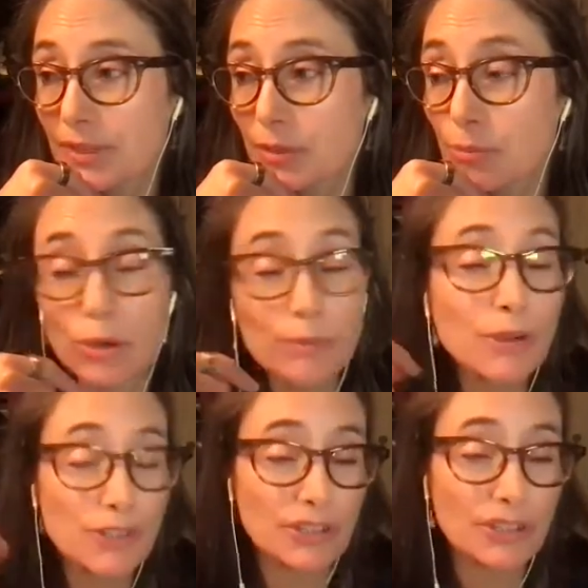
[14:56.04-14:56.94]
more
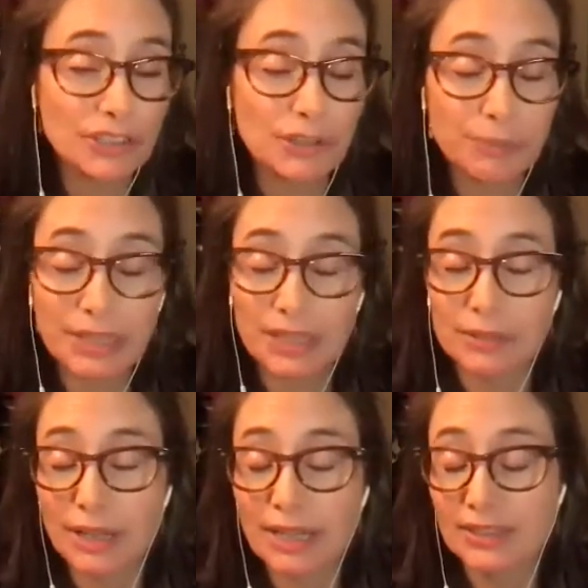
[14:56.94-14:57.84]
emotional than she'd be
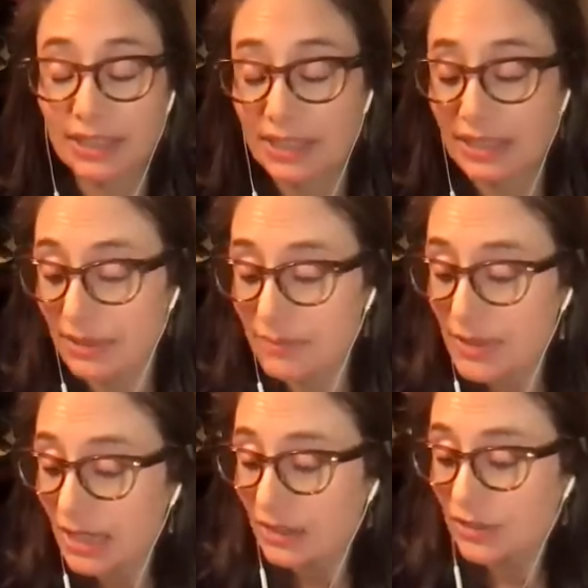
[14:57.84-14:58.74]
otherwise, I think.
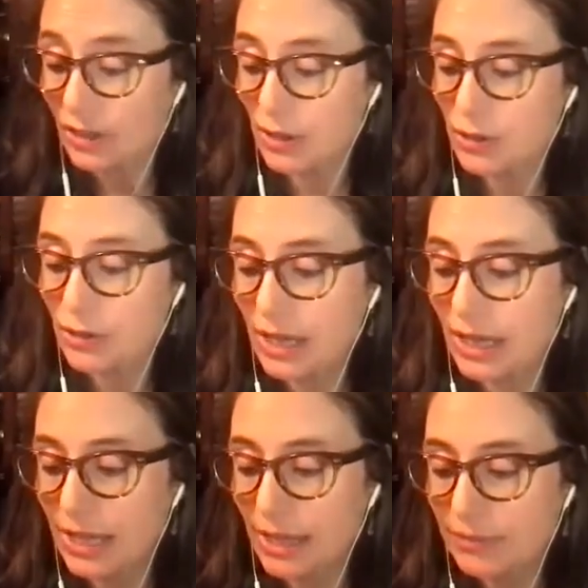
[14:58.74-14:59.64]

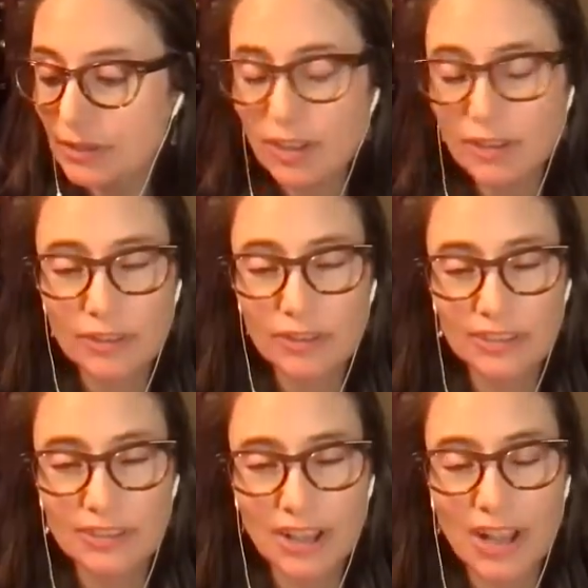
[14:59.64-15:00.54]
So so
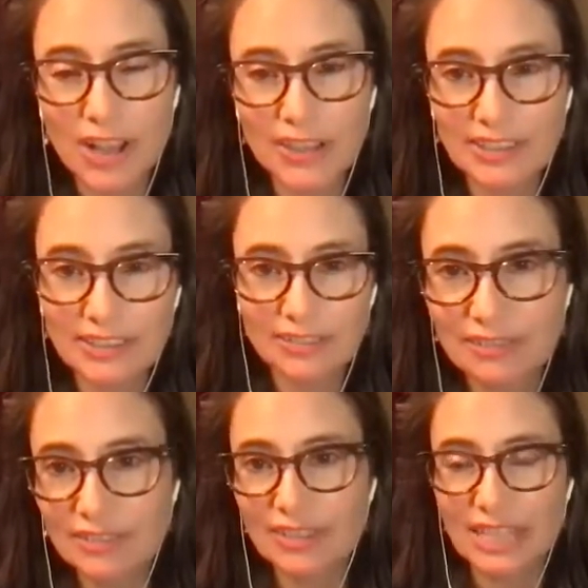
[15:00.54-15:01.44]
there's all these
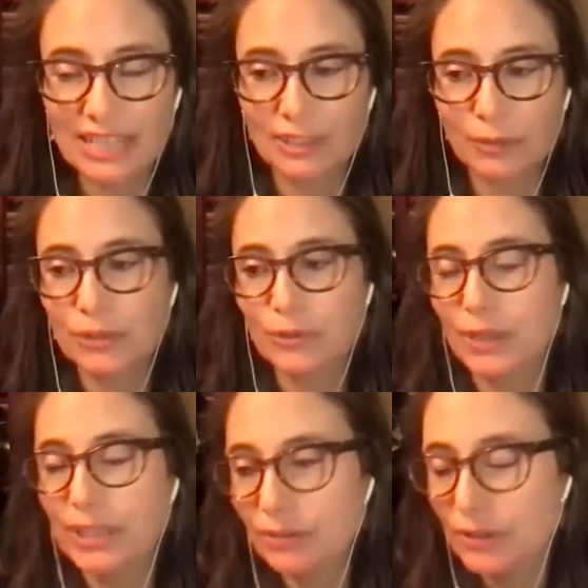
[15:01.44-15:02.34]
things that we're
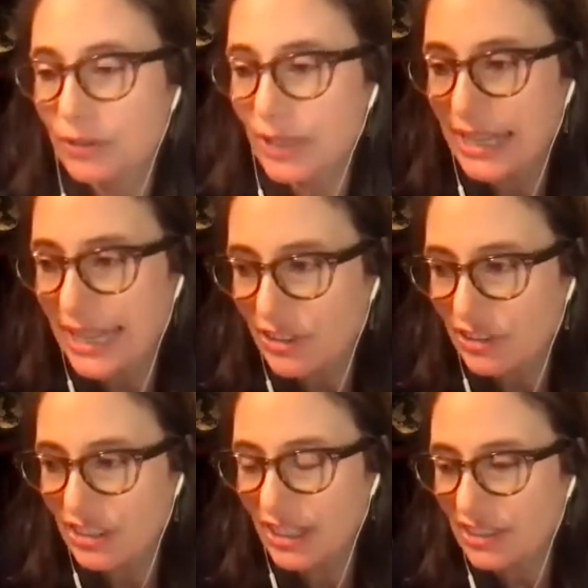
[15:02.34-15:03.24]
sorting through. And as
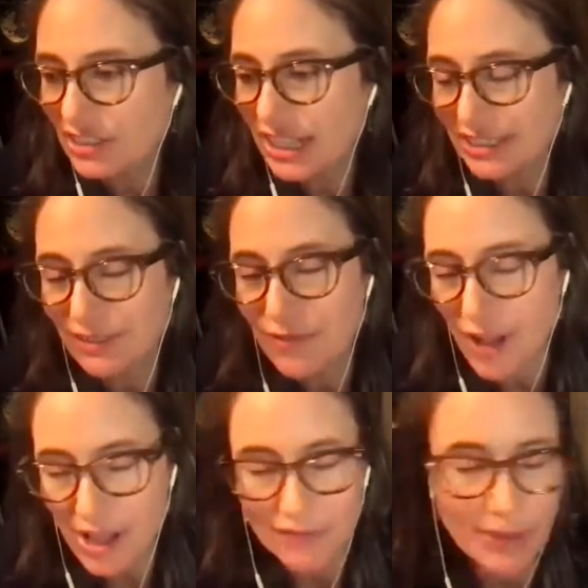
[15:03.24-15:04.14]
she gets
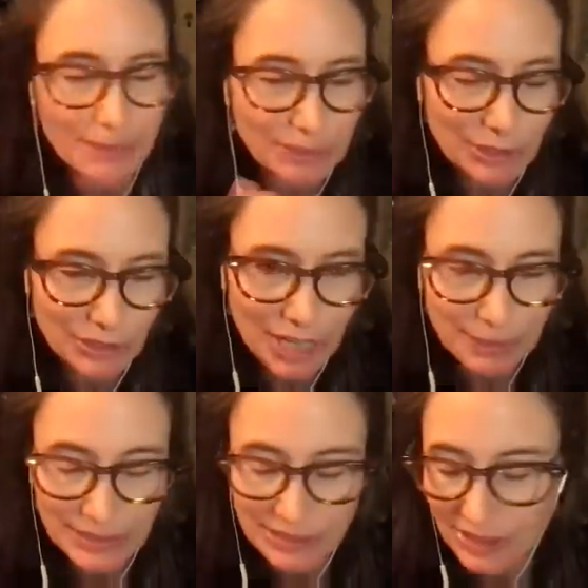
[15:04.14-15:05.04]
involved, I mean, we should talk
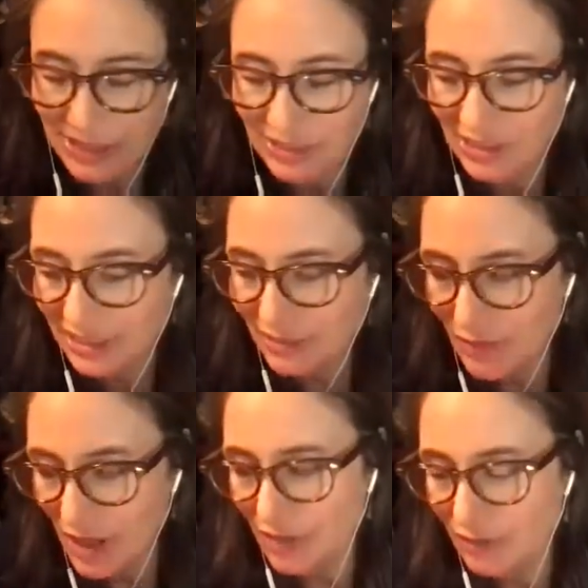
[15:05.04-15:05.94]
about this, Harriet. She gets
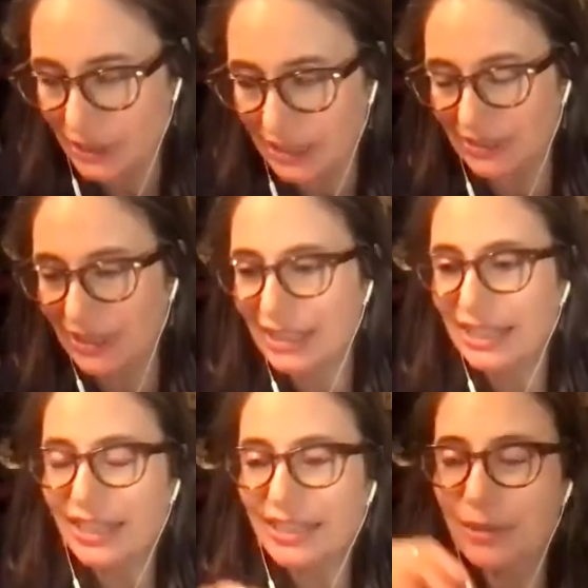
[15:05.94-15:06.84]
involved with these,
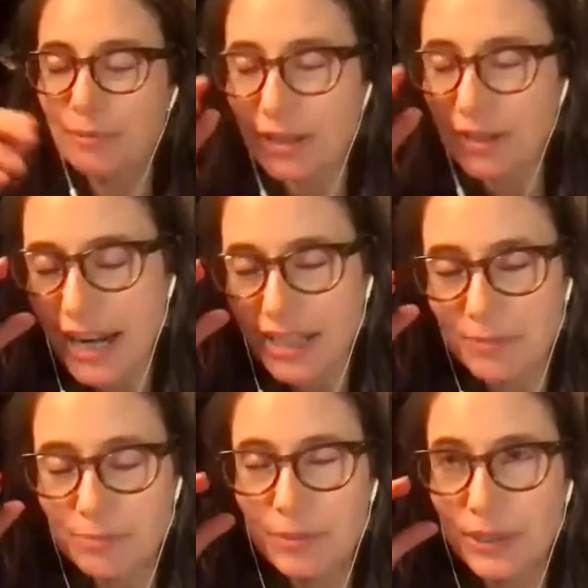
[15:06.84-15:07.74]
a lot of
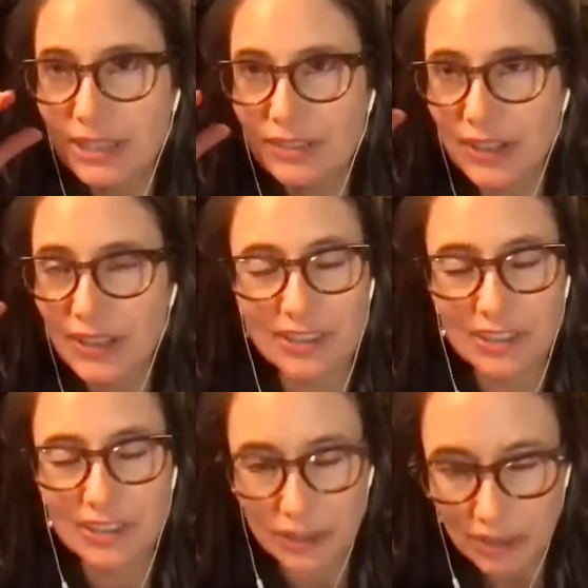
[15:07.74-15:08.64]
the book is very
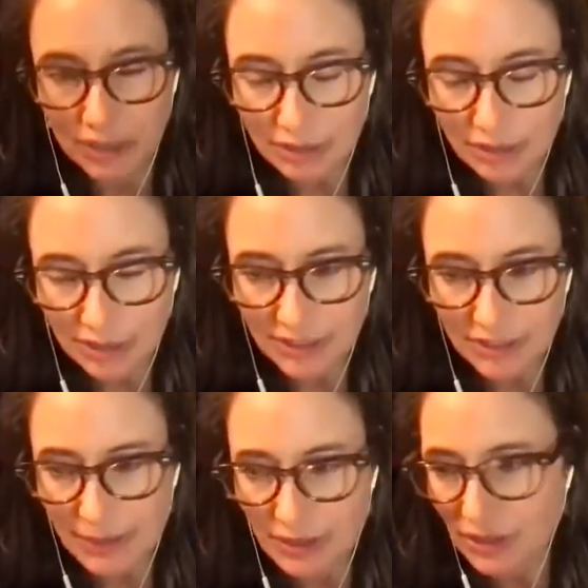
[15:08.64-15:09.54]
satirical,
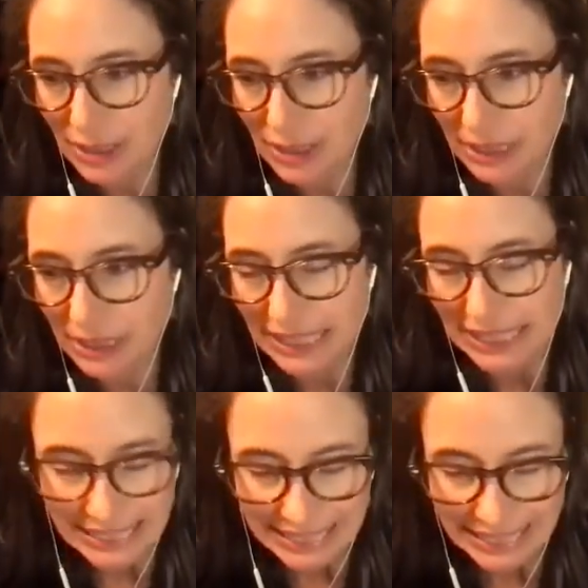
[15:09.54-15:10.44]
especially in the
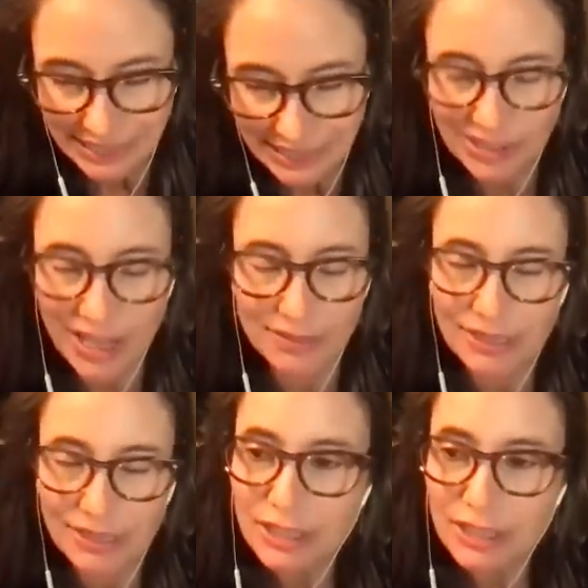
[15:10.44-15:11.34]
beginning. It has a lot of
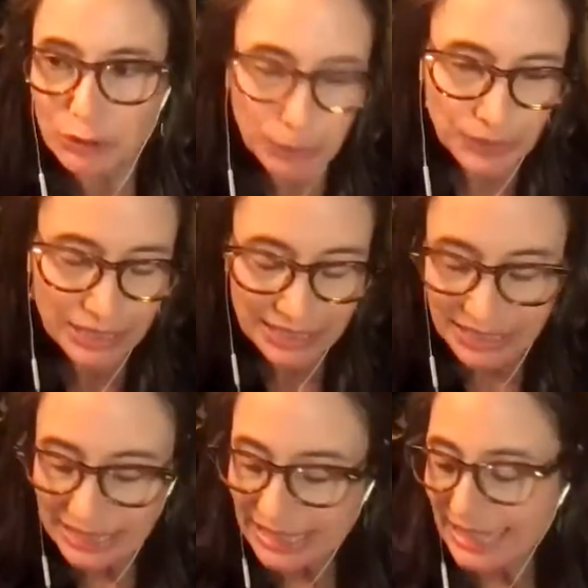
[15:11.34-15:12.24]
humor in
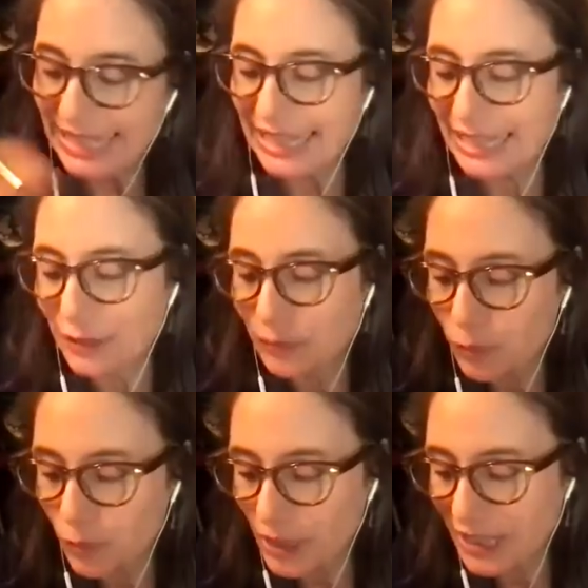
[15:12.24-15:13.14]
it. And
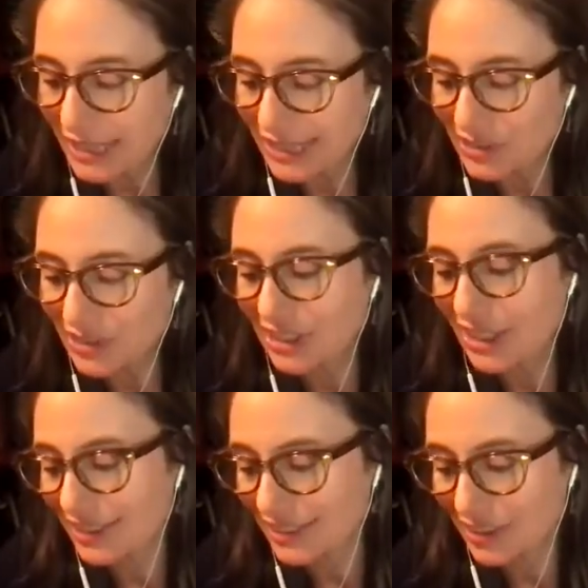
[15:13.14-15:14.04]
one of the things she
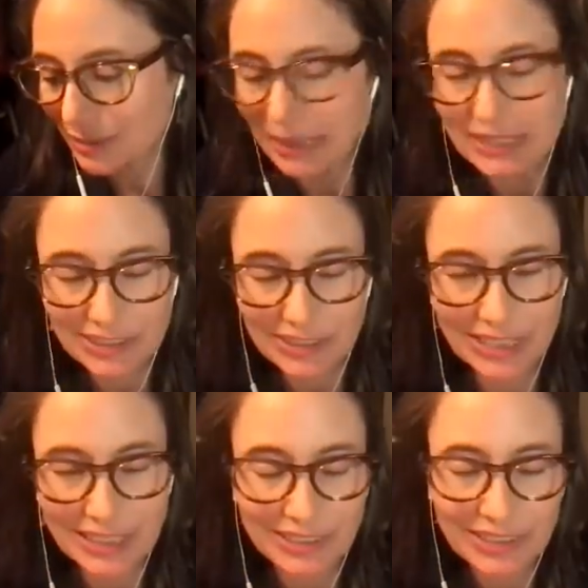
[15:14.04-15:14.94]
does is she meets
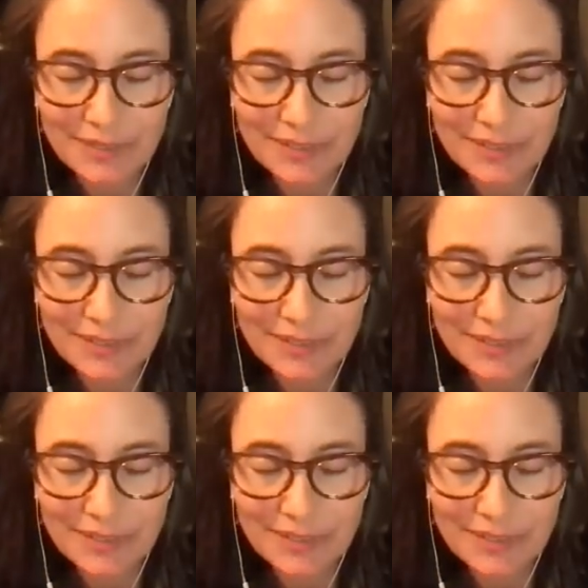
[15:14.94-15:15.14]
these